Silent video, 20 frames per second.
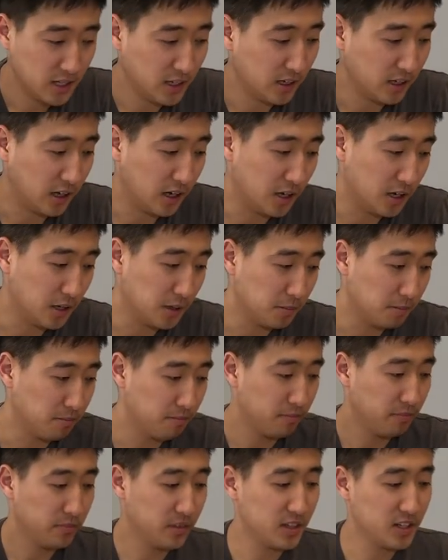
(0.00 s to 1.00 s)
Um,
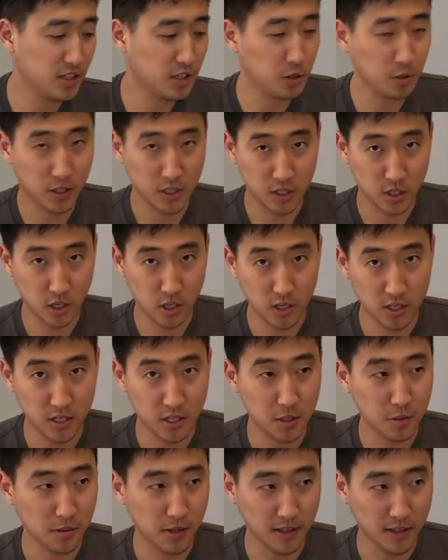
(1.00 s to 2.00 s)
this you can charge
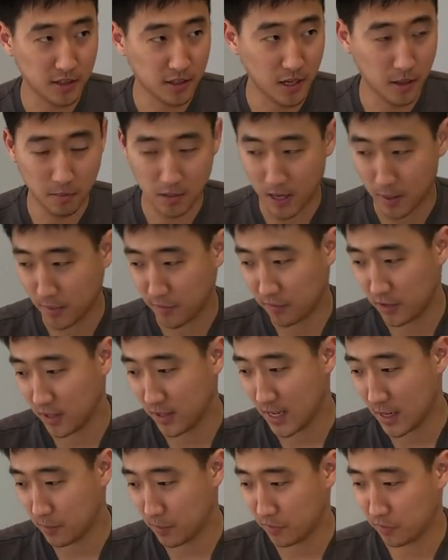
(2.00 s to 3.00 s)
and use at the same time. I've done
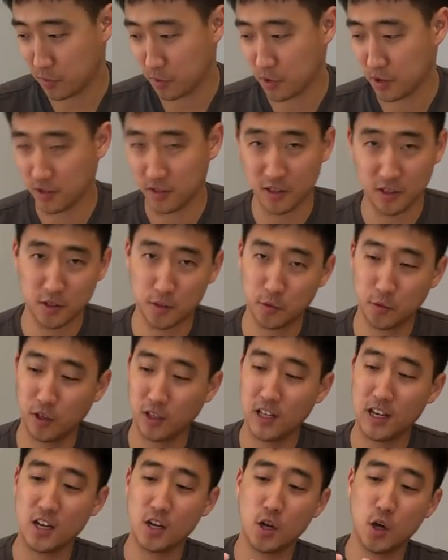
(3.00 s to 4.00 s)
that before. There's
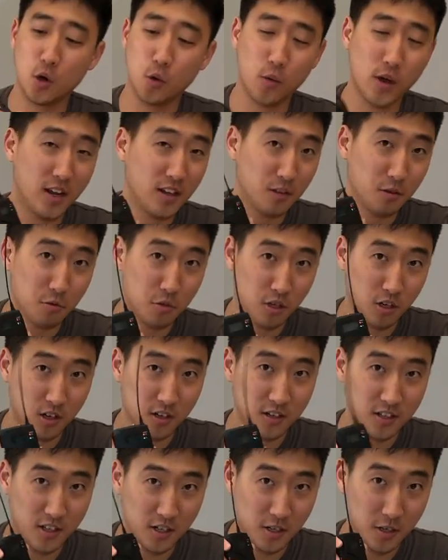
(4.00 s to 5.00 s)
really no way to
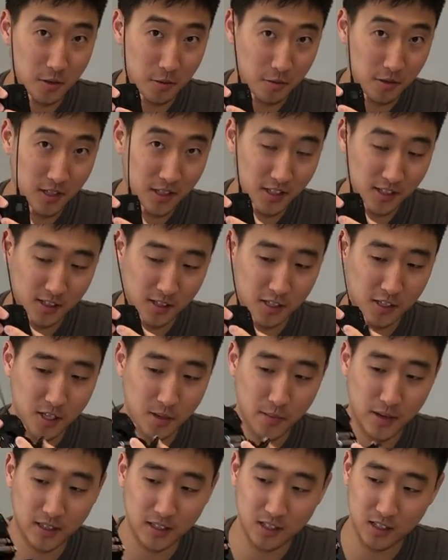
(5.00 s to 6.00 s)
charge and use this
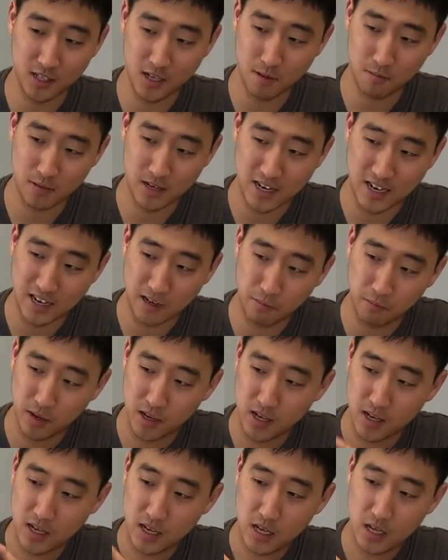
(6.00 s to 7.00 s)
system at the same time.
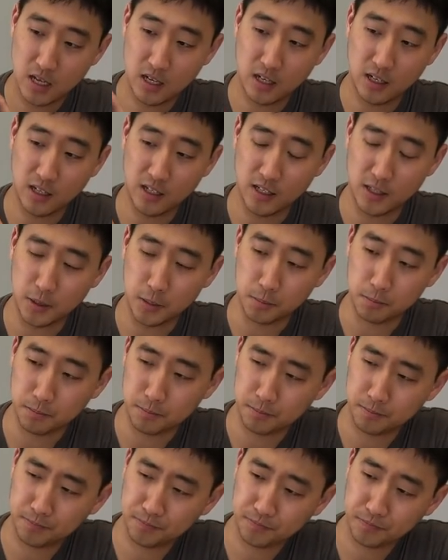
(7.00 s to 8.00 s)

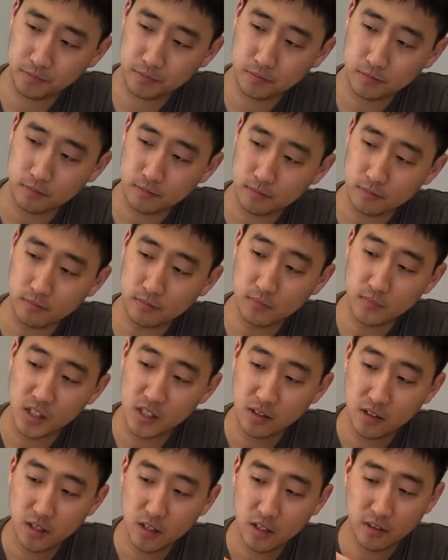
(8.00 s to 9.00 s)
Um,
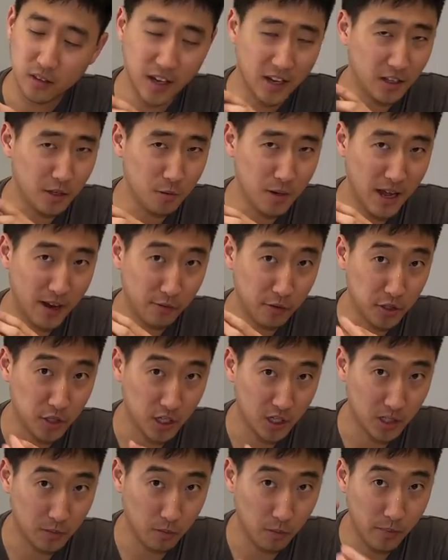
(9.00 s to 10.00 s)
they do have
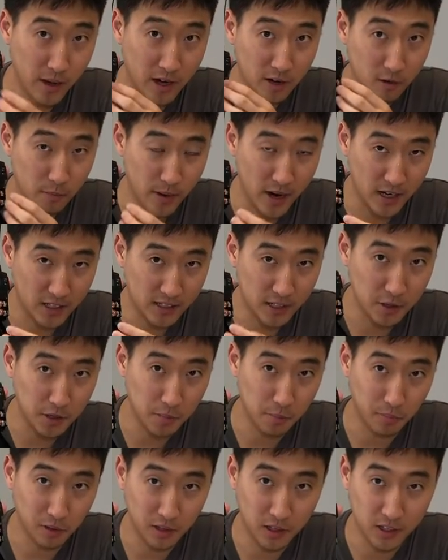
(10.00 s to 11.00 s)
rechargeable battery packs that you
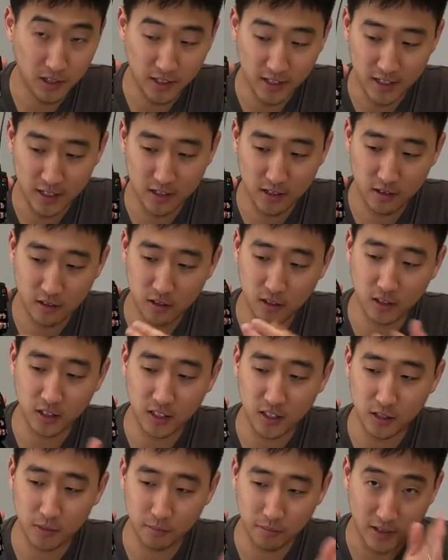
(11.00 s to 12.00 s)
can plug in,
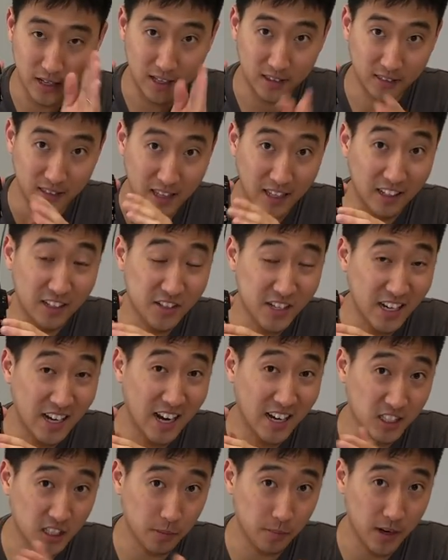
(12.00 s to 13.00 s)
um, that, that
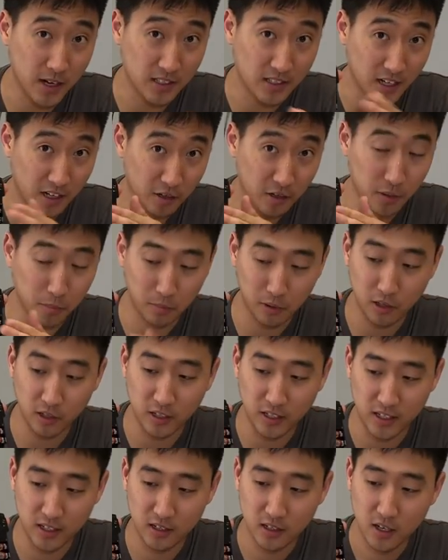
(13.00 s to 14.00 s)
Sennheiser makes that you can plug
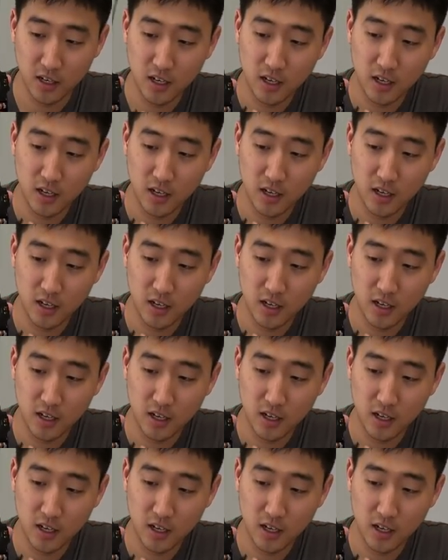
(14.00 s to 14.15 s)
in.